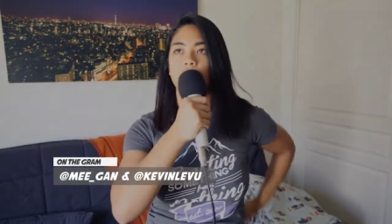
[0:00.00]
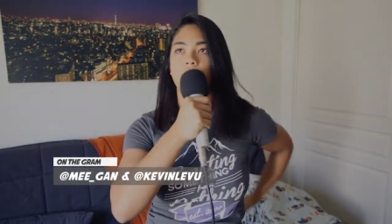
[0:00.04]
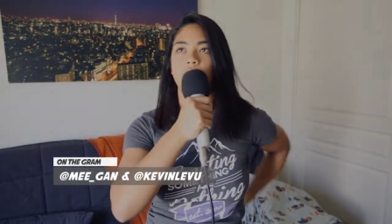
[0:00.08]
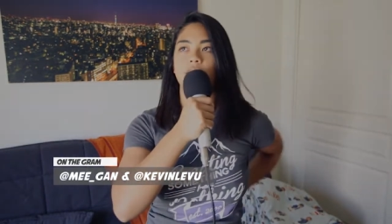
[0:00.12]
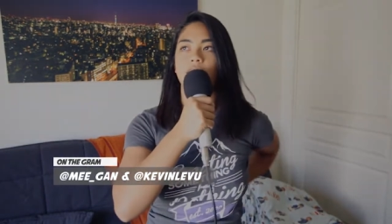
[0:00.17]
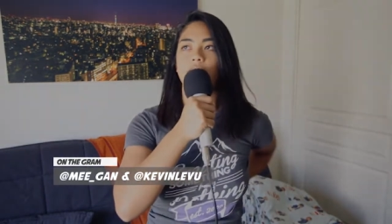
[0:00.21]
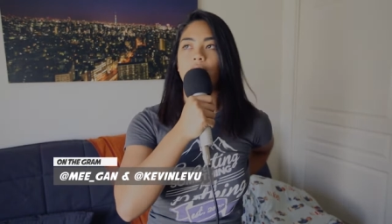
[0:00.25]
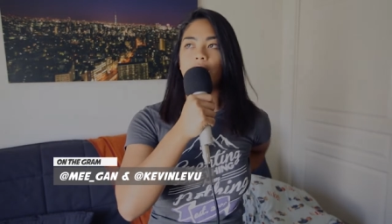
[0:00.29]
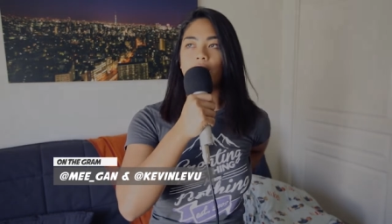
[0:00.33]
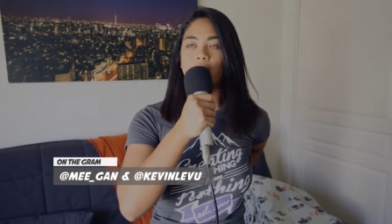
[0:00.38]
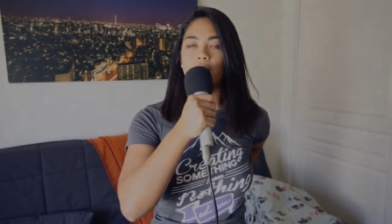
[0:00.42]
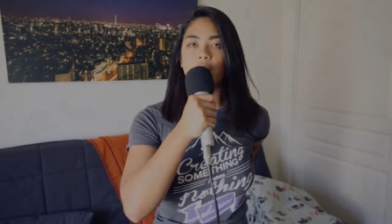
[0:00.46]

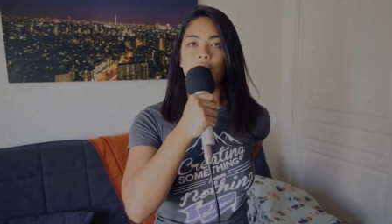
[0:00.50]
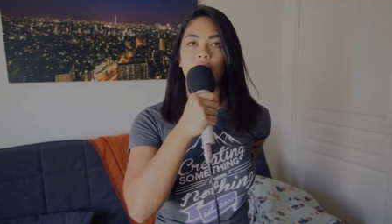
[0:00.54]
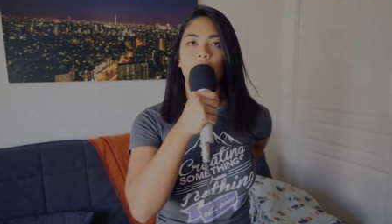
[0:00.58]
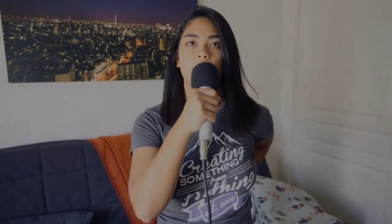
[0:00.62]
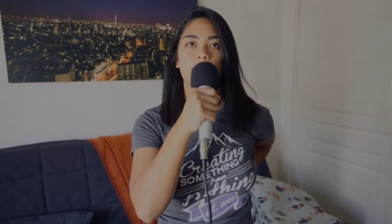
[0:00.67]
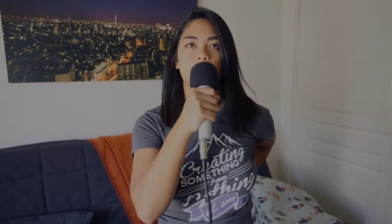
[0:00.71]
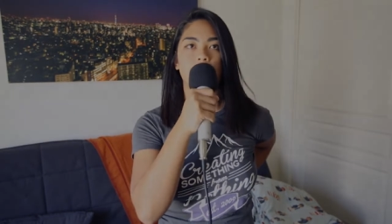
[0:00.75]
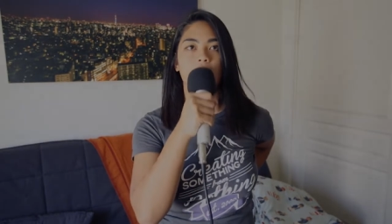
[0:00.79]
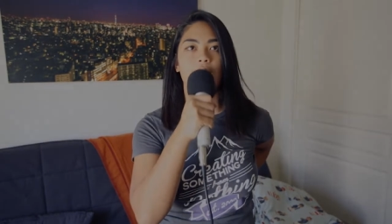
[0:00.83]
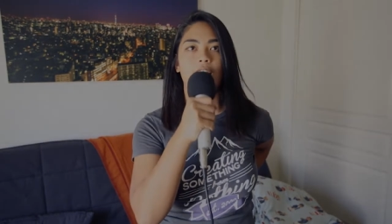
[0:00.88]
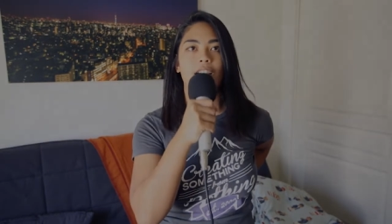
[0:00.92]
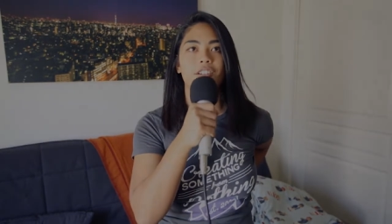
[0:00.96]
It's like it's
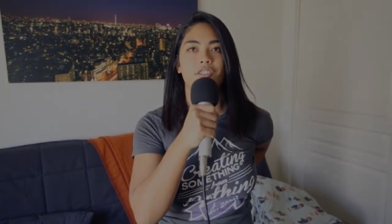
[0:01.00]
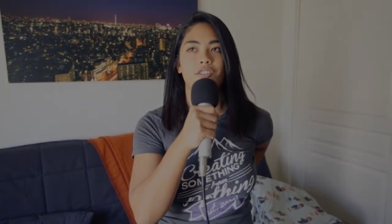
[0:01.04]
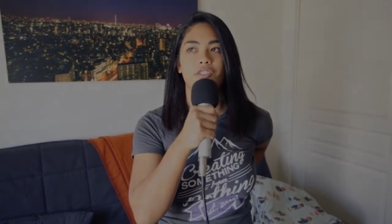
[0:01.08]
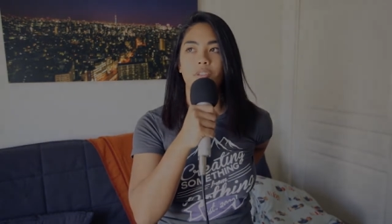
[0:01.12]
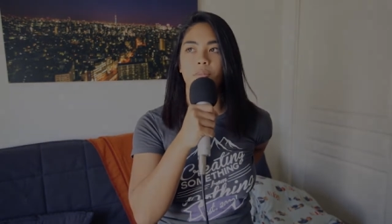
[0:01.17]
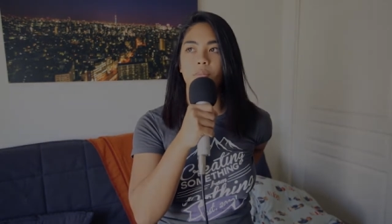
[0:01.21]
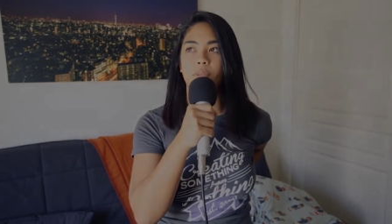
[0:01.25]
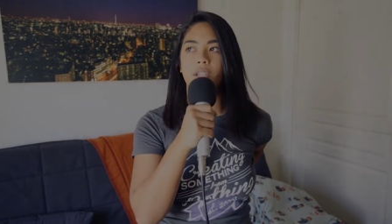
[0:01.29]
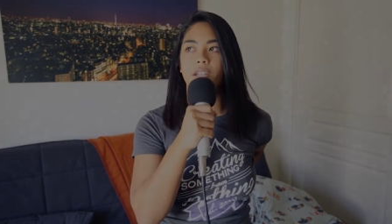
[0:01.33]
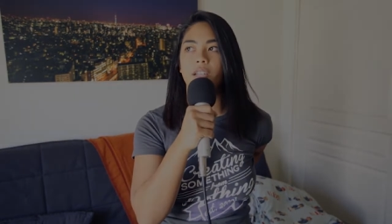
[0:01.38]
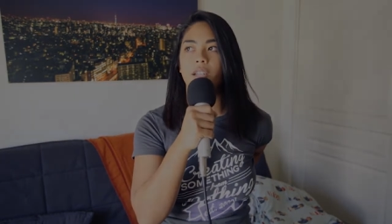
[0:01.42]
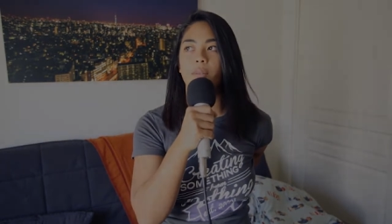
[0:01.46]
not attached
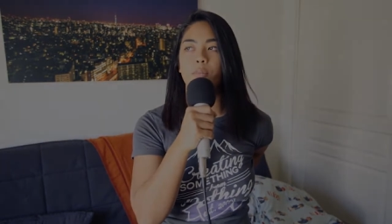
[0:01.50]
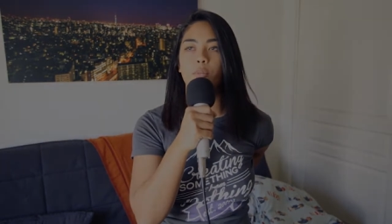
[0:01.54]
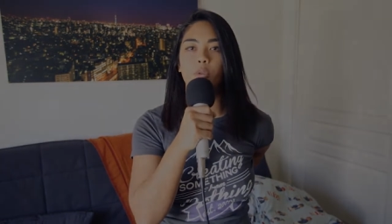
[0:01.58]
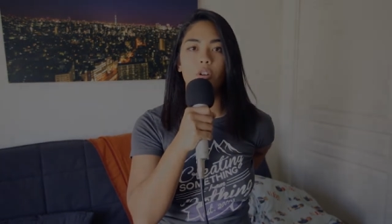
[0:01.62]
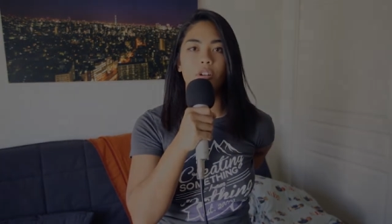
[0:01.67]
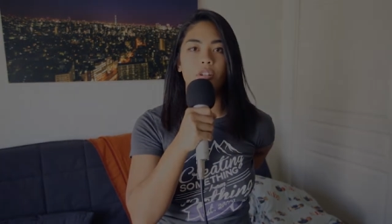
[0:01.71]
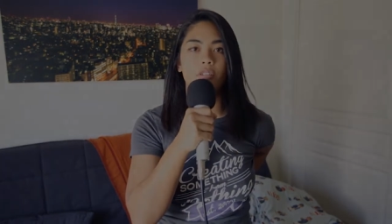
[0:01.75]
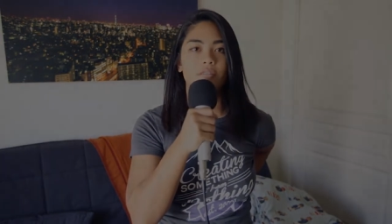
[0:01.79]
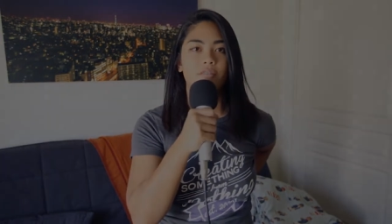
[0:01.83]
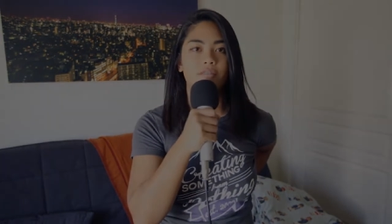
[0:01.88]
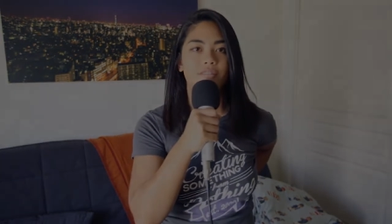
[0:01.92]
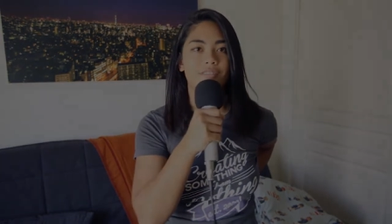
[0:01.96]
to me
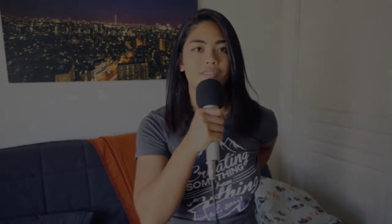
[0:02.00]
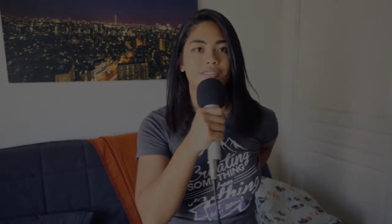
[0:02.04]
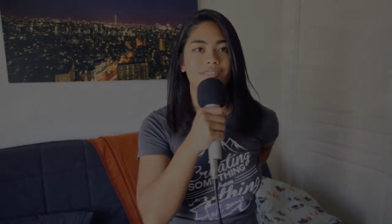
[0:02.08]
anymore.